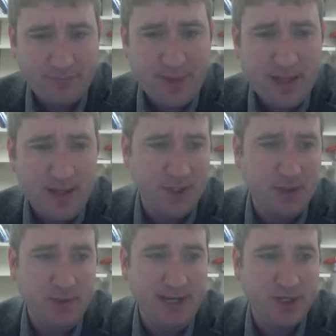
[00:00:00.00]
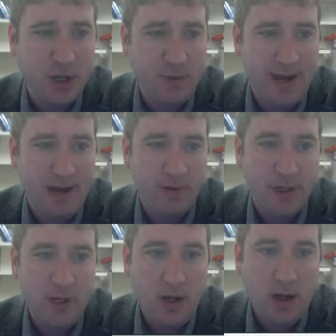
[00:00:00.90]
So you need to show out
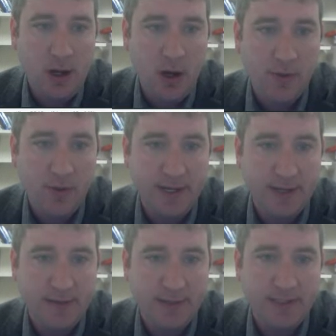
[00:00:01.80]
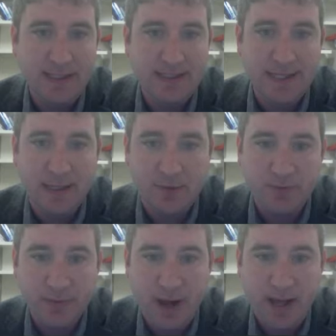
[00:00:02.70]
all the nitty-gritty details.
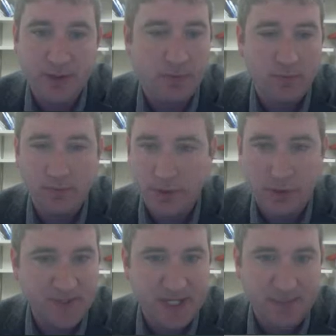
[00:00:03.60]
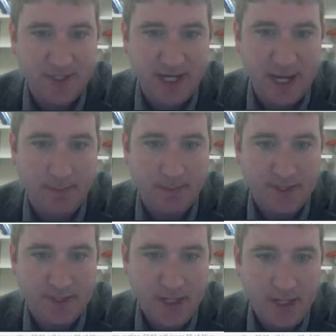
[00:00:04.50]
Rewrite. Don't skip steps.
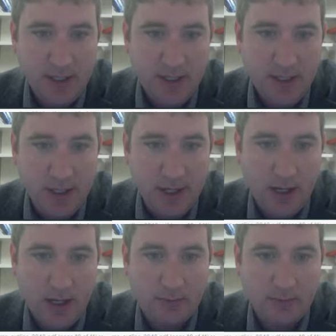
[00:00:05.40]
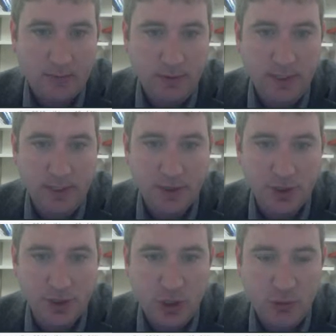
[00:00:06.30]
You need to
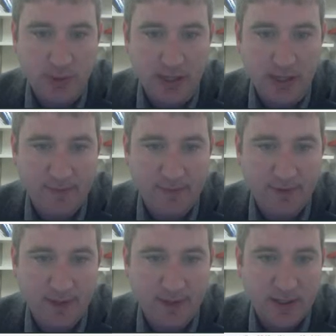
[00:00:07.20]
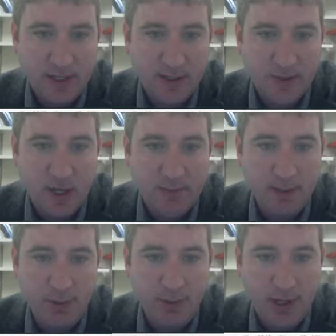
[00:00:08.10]
show me everything. So I'm going to
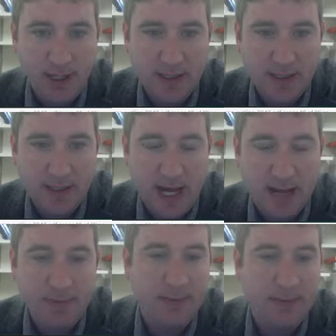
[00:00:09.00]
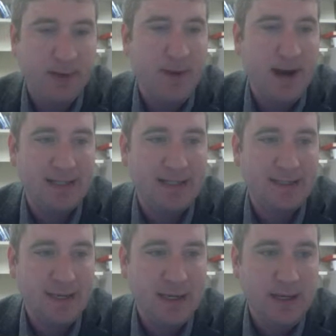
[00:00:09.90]
plug in the top, and I'm going to
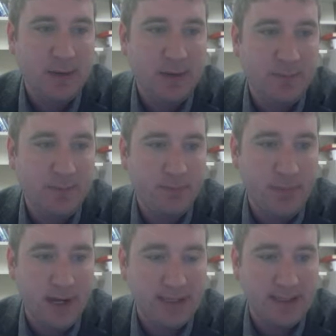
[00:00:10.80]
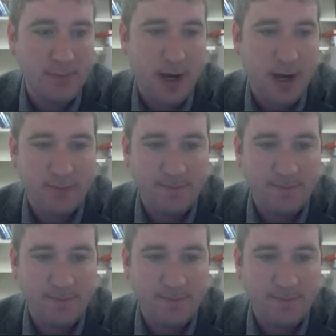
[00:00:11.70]
minus the bottom.